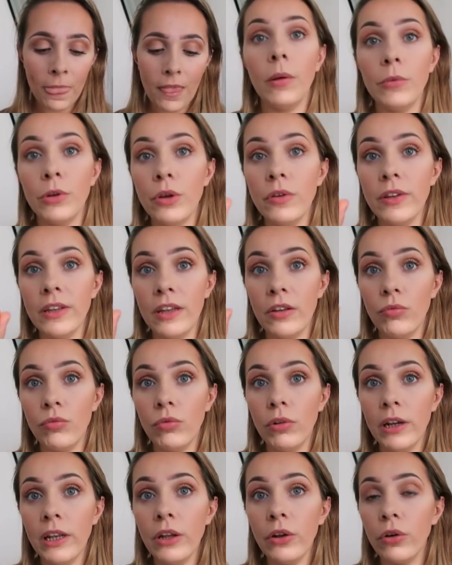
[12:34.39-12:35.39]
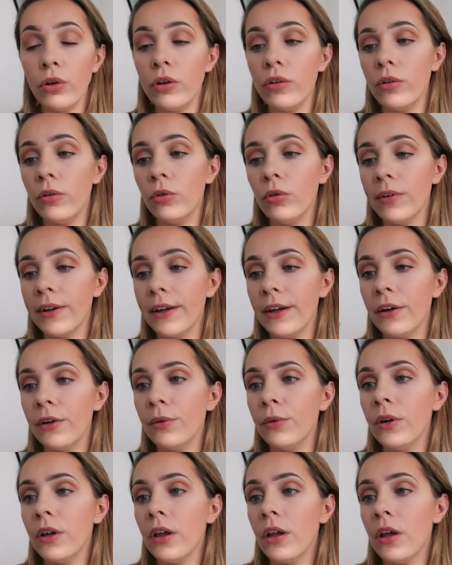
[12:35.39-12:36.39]
I'm using these really good
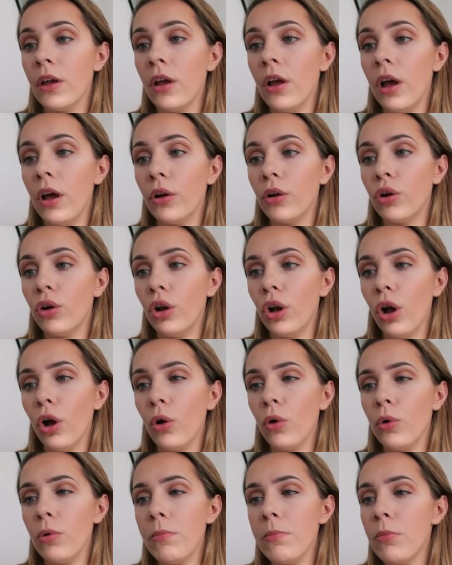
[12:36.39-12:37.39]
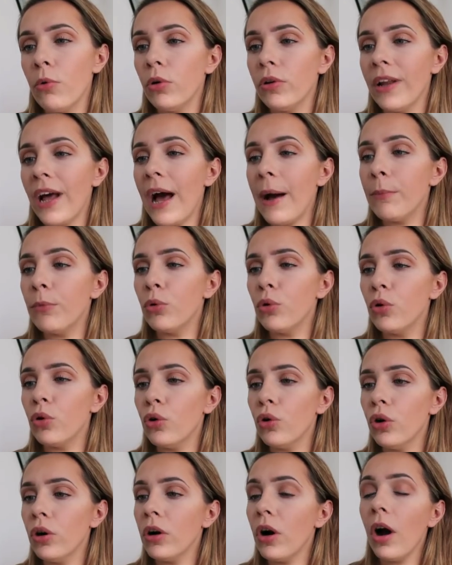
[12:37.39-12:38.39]
L'Oreal Glow Mon
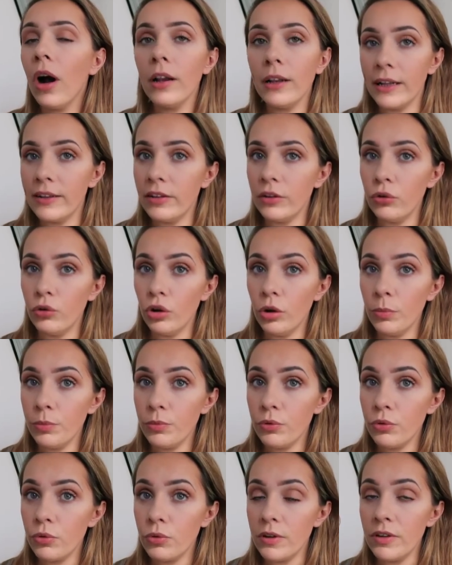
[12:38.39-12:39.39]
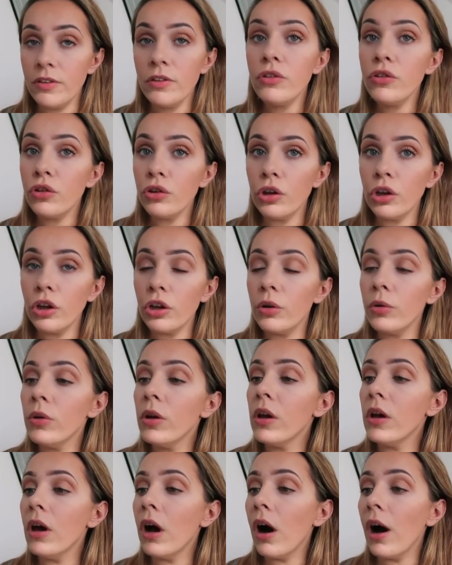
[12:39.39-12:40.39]
Amour highlighting drops. This is new.
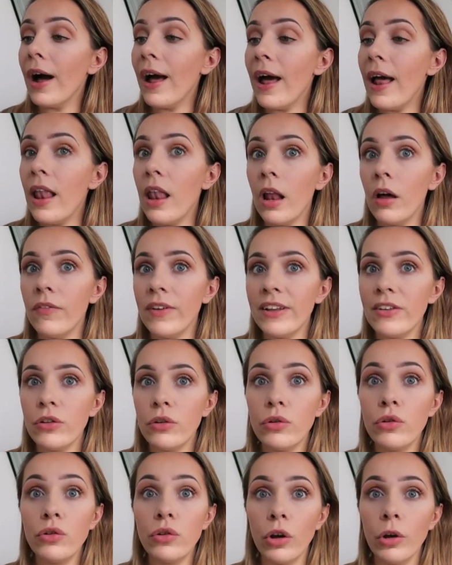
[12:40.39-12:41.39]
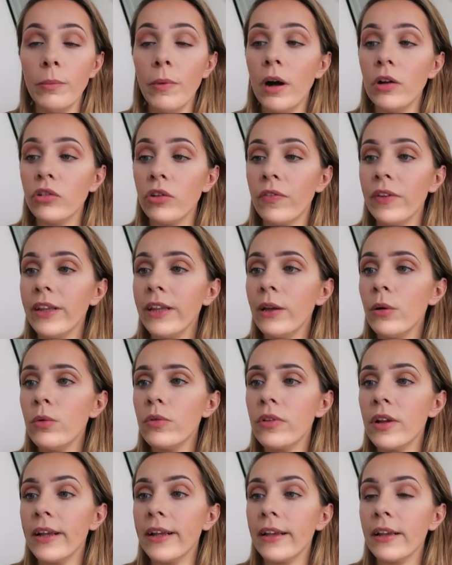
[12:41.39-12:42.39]
I love it so much. I think it
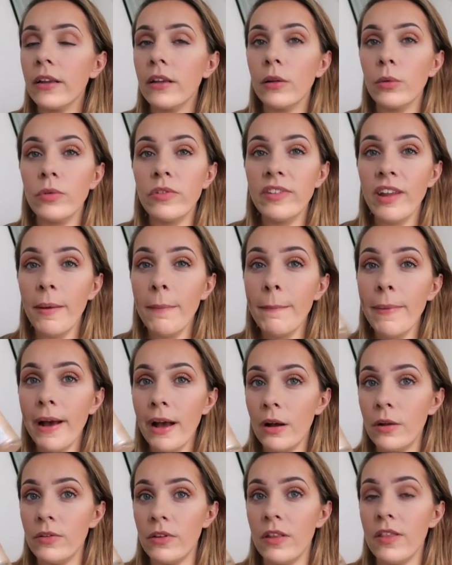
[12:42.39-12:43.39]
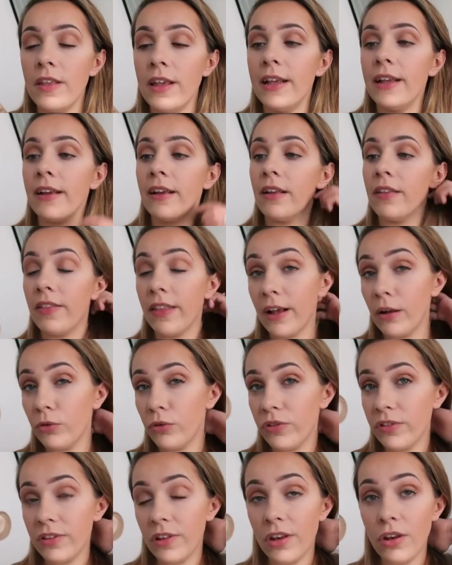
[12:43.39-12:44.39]
was £10 I think. They're
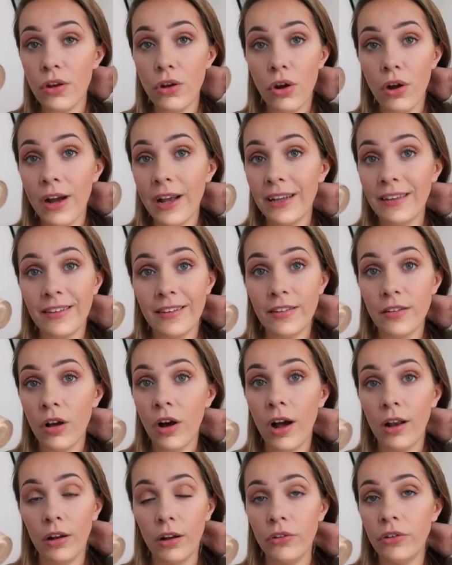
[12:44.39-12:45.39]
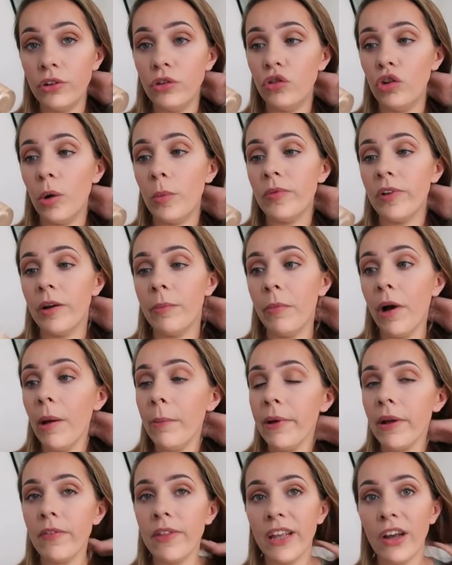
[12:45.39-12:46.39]
just the nicest highlighting drops. They
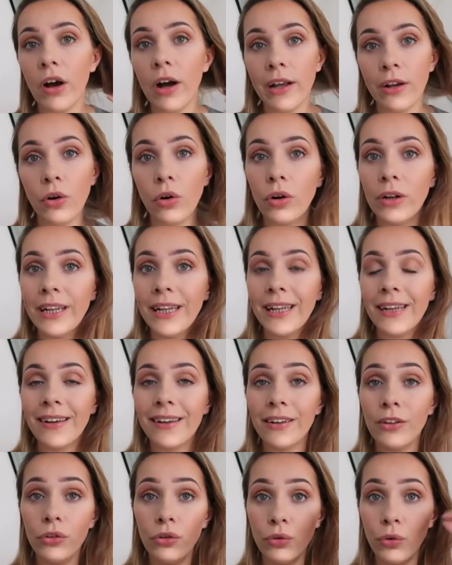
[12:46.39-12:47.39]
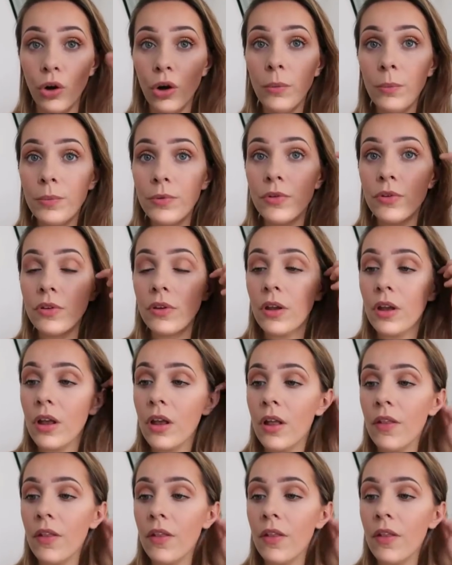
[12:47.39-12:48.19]
remind me of the Iconic drops.